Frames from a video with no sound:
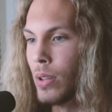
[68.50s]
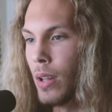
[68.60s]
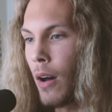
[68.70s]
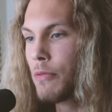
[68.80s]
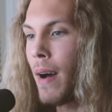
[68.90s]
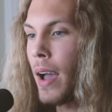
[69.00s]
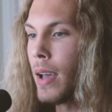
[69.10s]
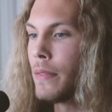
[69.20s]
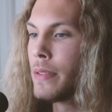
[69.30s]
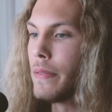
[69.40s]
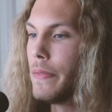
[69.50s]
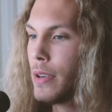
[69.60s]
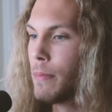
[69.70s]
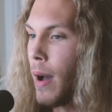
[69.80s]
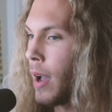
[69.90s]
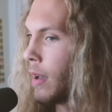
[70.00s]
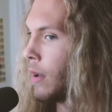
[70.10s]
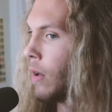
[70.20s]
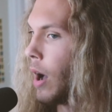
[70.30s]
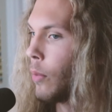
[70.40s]
Loved by Heaven, Feared by
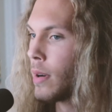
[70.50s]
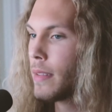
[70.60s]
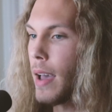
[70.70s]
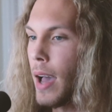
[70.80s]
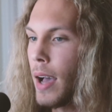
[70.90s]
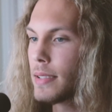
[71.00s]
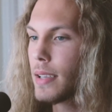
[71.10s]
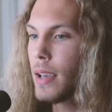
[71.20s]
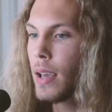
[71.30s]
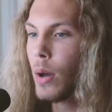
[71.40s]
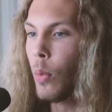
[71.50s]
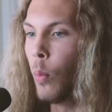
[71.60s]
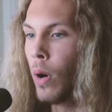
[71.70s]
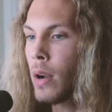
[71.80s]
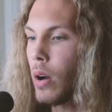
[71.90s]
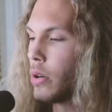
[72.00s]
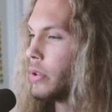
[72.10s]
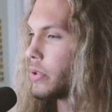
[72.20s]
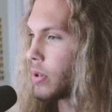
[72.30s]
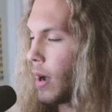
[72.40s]
Hell. I wanted to ask, what are
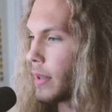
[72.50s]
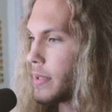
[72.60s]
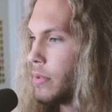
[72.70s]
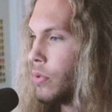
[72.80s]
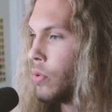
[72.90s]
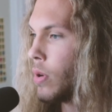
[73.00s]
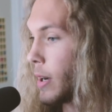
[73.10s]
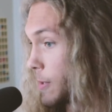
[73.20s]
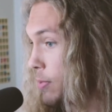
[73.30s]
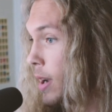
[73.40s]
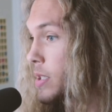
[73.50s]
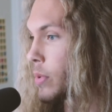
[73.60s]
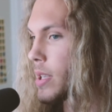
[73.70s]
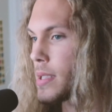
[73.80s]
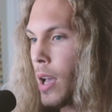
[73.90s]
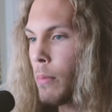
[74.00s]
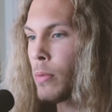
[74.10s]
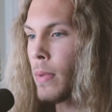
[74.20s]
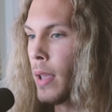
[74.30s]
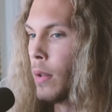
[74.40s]
you trying to express with this
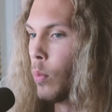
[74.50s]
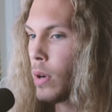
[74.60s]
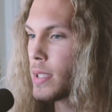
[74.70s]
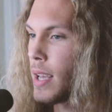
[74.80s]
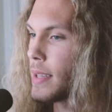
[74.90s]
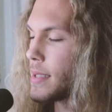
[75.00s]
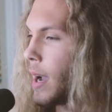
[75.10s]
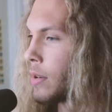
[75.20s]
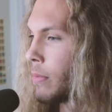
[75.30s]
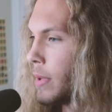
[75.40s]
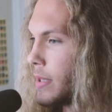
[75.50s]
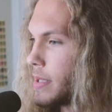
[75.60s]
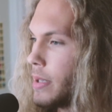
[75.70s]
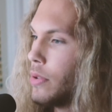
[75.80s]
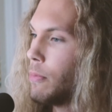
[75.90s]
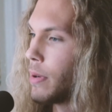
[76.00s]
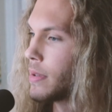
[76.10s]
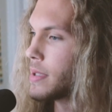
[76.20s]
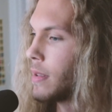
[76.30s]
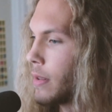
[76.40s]
album, and what does that title mean to you
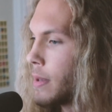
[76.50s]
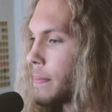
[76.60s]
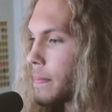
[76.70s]
personally?